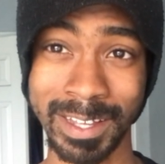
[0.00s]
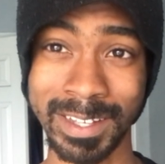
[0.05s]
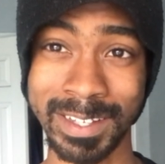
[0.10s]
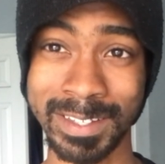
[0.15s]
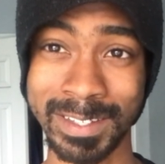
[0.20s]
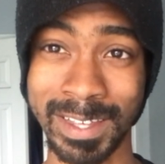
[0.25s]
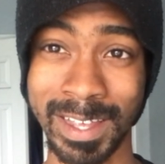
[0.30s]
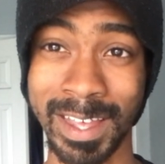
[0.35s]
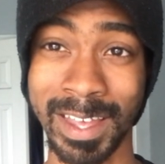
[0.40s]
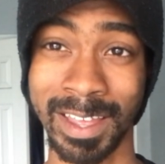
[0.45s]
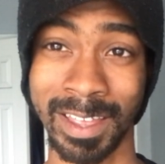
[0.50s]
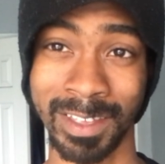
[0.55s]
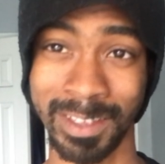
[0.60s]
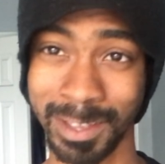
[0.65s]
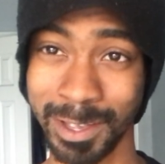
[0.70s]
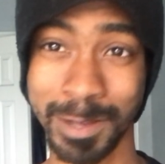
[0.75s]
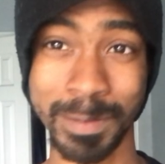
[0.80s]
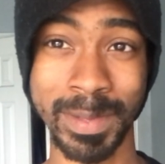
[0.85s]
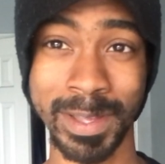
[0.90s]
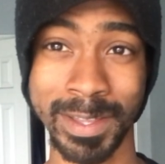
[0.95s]
that
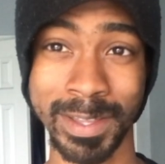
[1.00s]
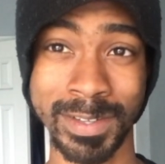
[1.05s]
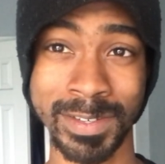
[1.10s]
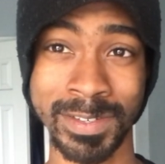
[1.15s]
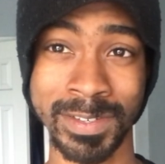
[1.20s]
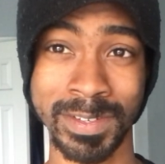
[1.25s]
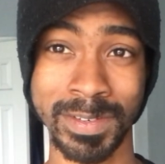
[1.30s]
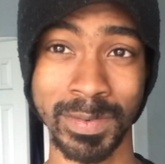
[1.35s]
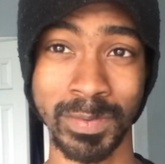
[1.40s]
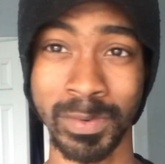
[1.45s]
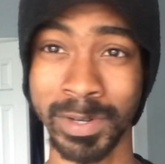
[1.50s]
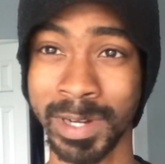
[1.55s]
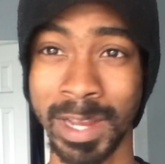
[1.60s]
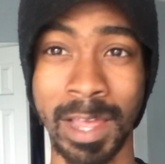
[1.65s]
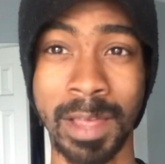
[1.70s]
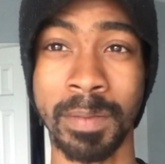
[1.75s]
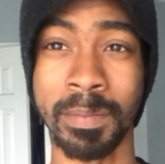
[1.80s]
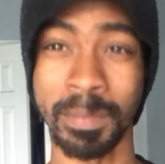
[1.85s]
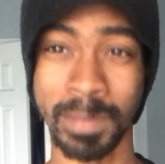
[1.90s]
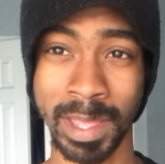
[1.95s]
humans were
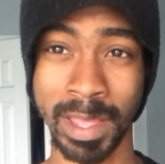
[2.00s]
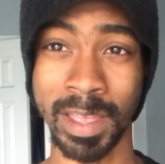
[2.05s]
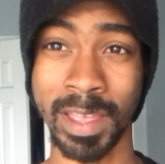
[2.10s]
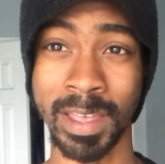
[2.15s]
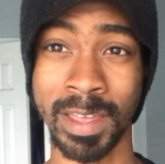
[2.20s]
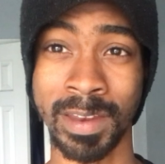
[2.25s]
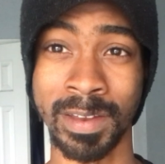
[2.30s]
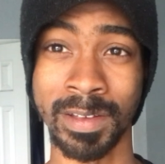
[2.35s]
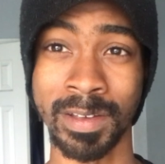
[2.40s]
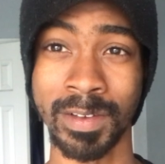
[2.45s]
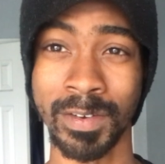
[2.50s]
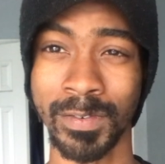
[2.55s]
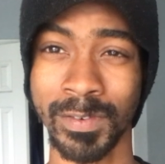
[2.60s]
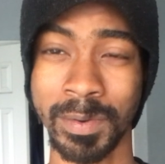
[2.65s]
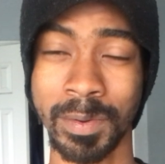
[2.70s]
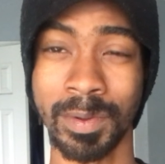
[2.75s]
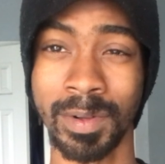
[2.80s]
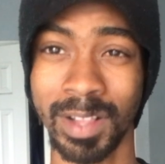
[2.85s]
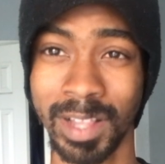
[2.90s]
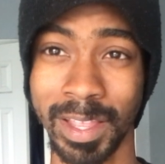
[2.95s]
not made
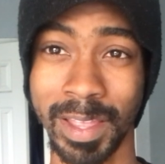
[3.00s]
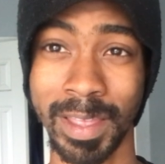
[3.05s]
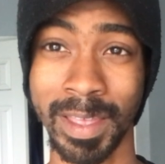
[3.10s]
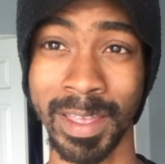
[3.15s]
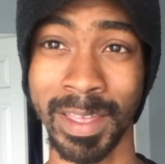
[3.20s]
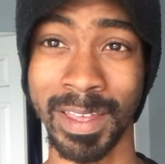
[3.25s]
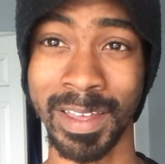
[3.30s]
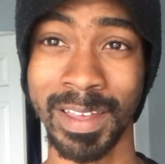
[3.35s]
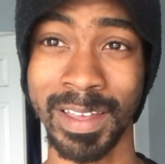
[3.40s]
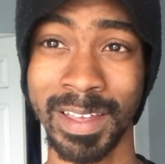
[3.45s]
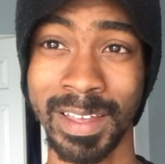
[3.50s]
from clay.